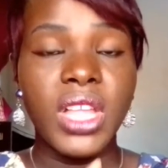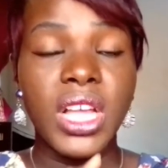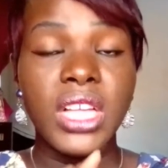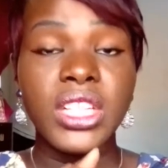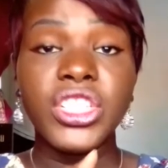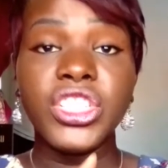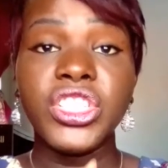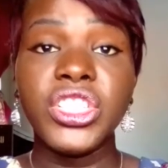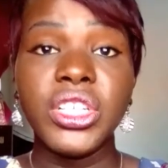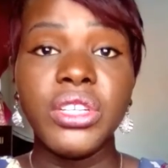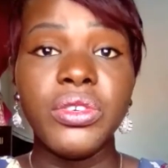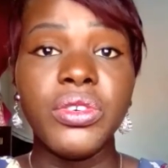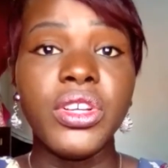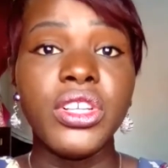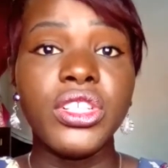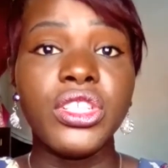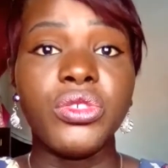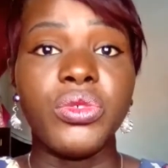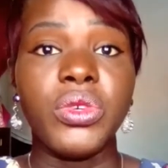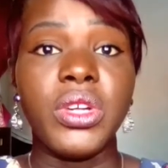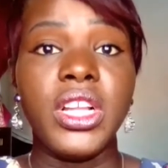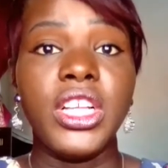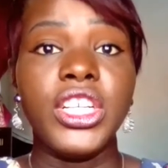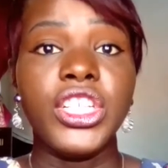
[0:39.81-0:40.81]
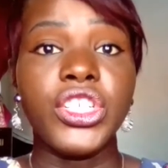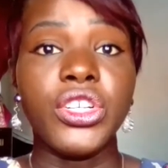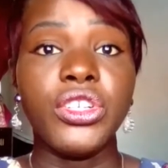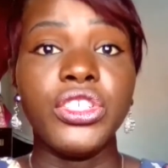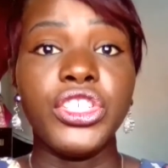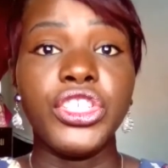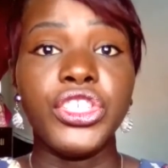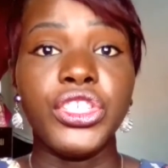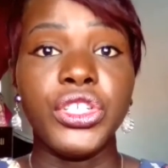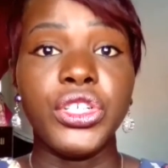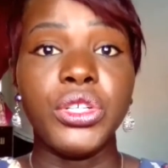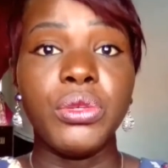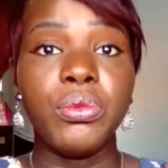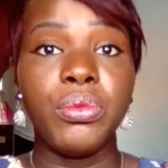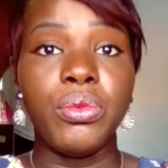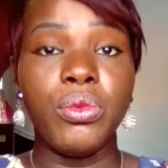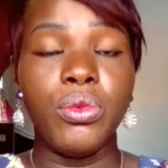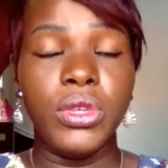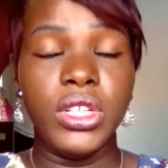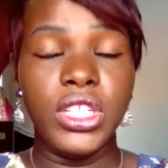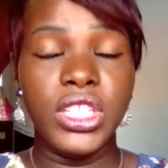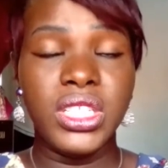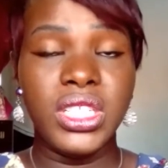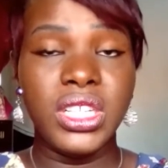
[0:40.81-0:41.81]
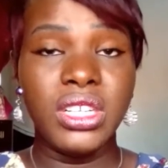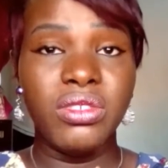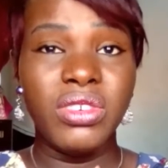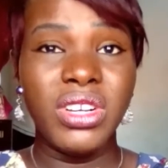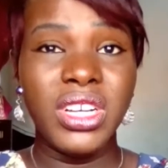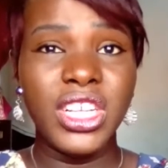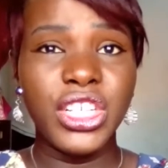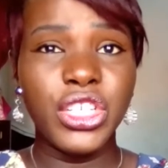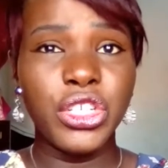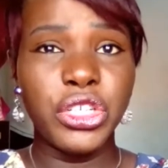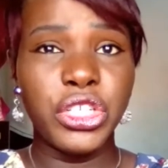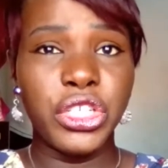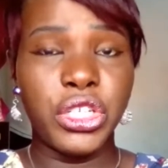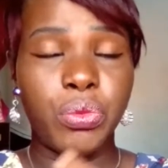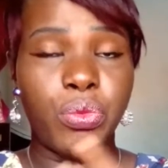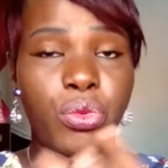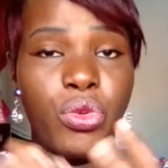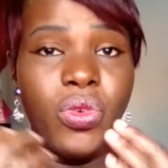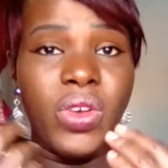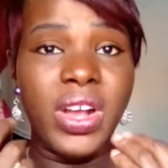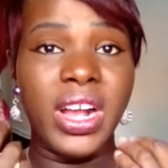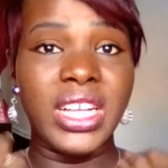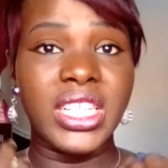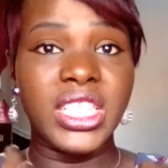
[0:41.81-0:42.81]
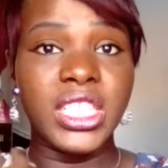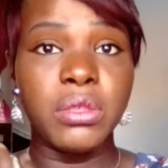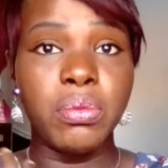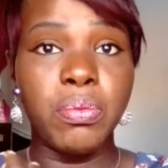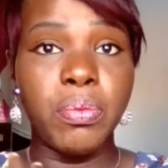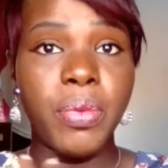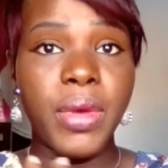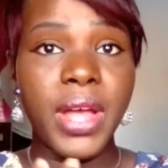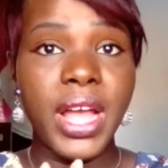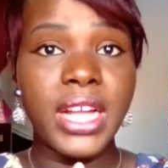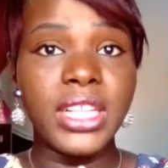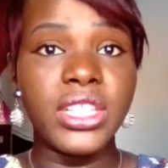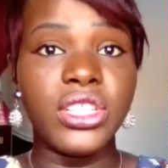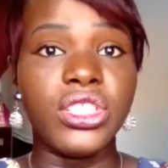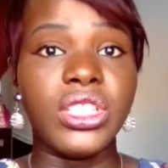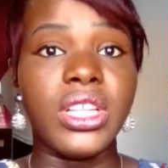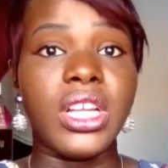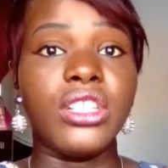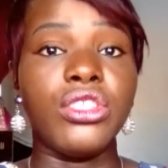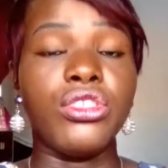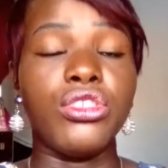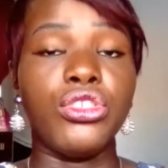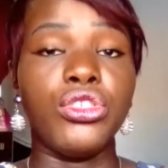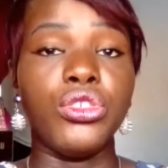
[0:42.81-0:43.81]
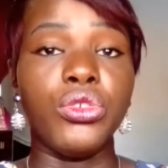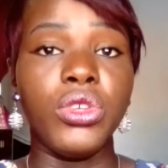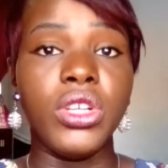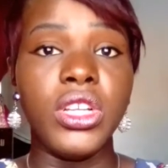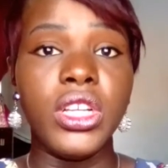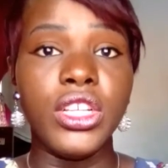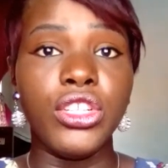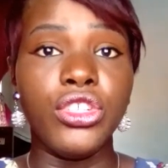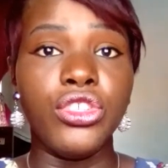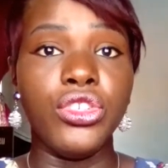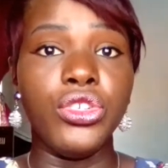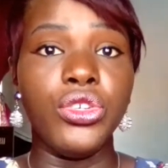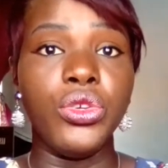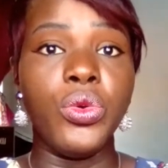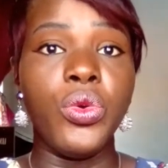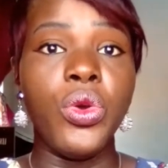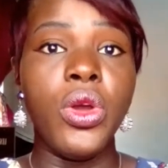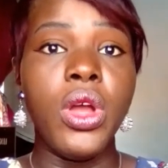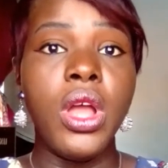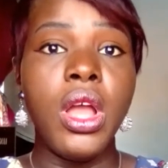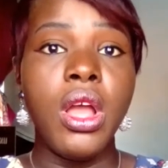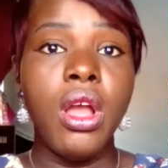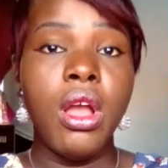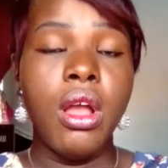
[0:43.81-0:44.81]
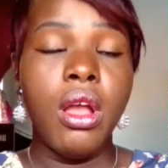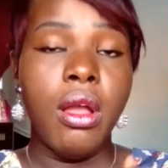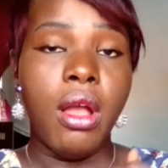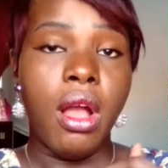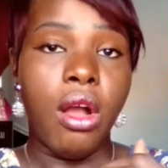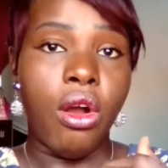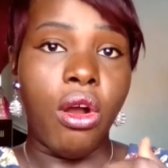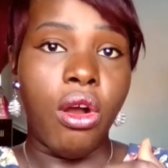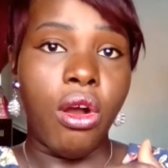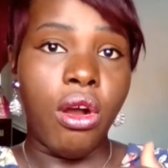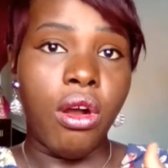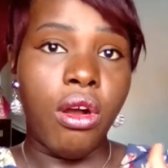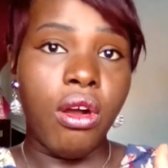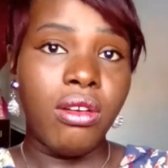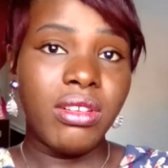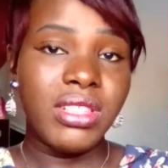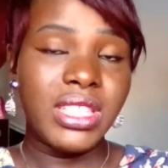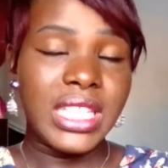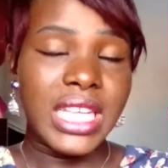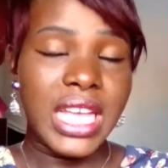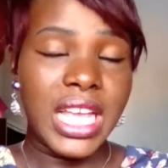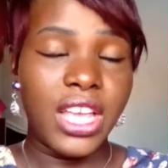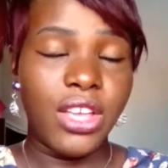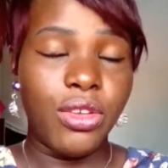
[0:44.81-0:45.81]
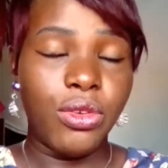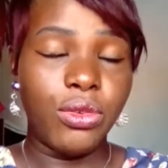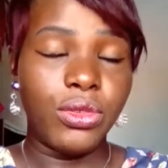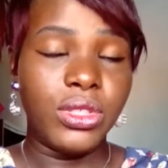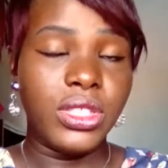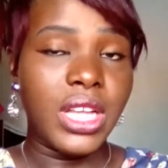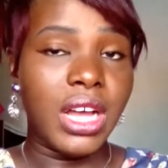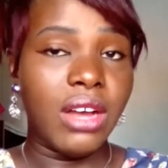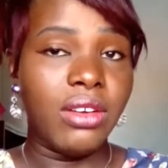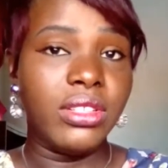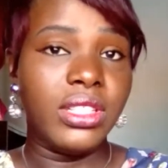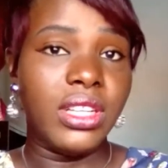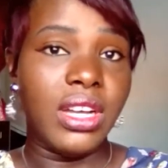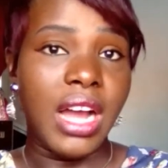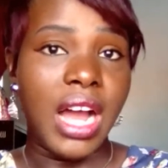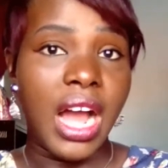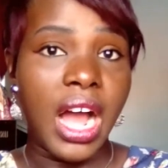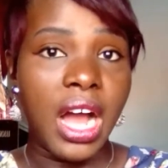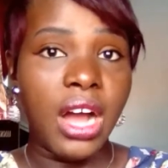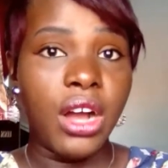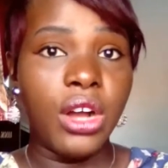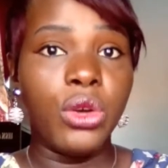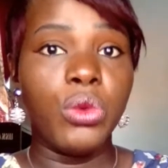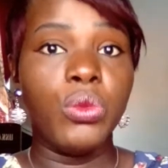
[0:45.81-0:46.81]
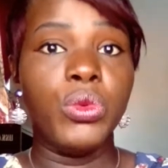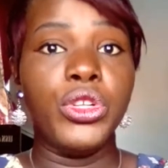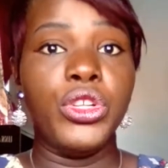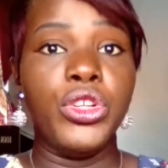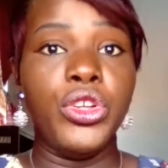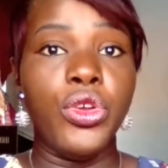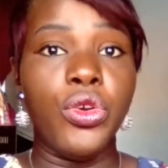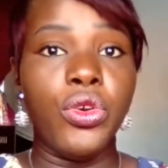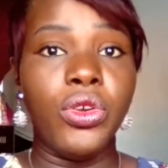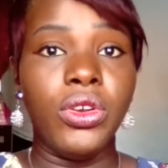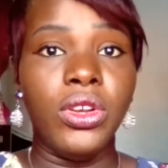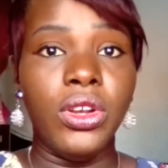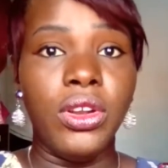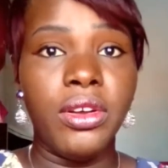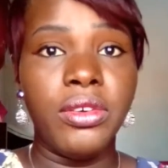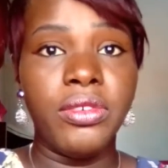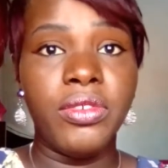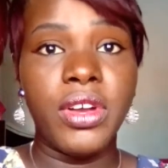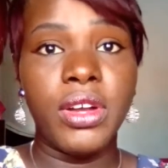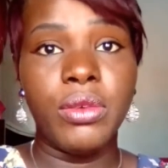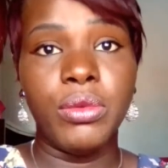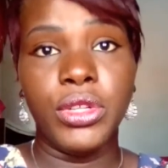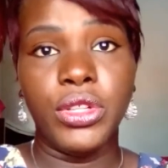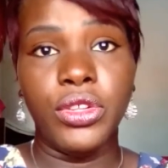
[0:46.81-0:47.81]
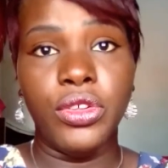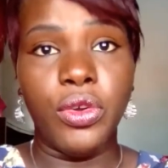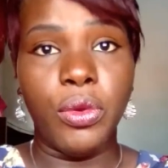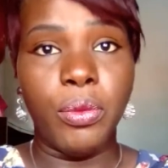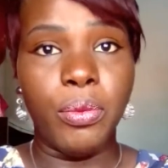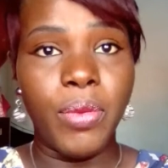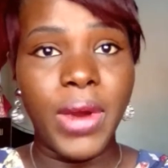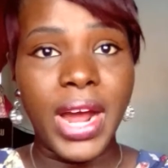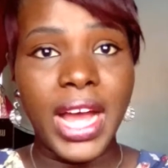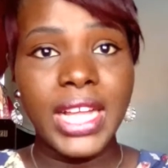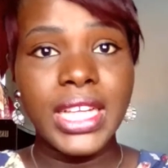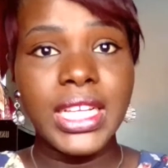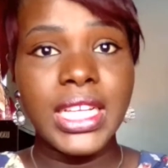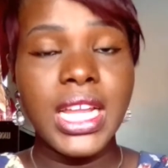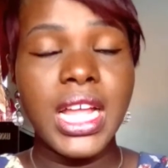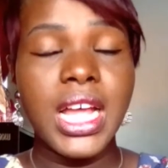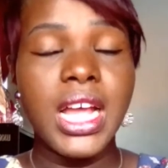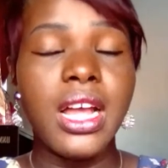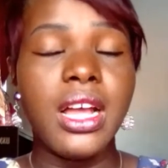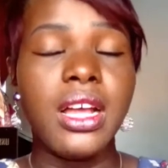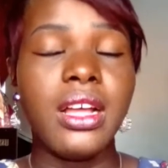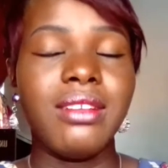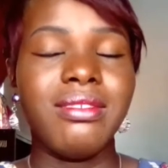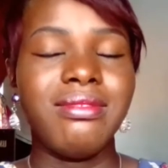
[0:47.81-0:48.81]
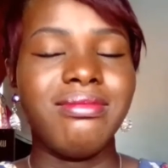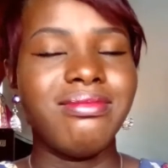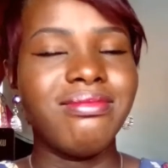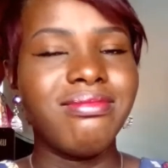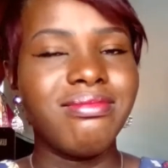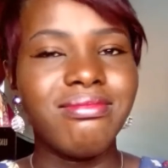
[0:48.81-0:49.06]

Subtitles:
Serious relationship is the relationship you expect that should lead you or take you down the aisle with your lover, with your partner.